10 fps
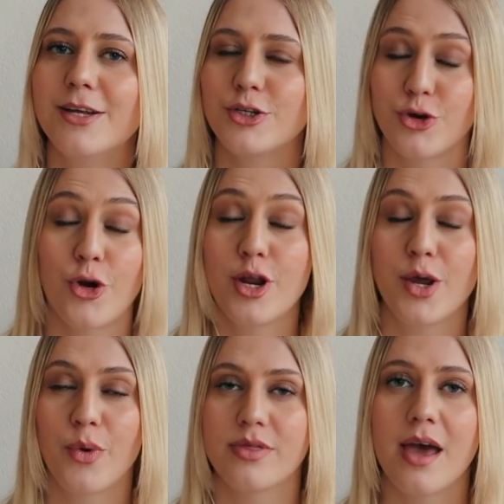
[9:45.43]
journey
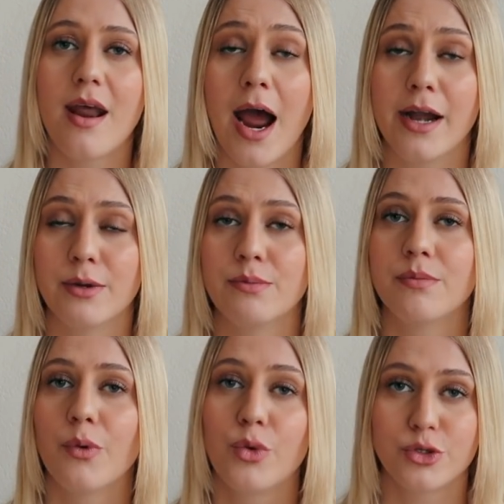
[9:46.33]
with that
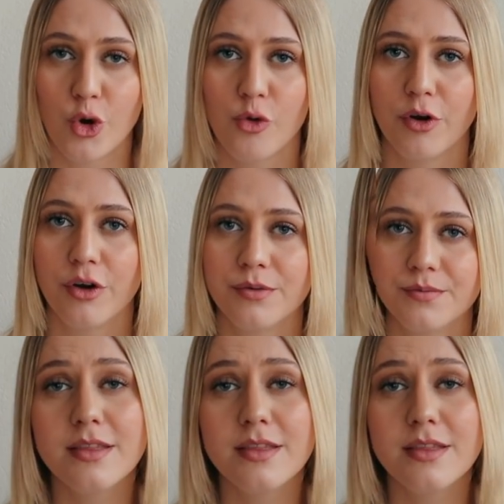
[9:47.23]
item was over.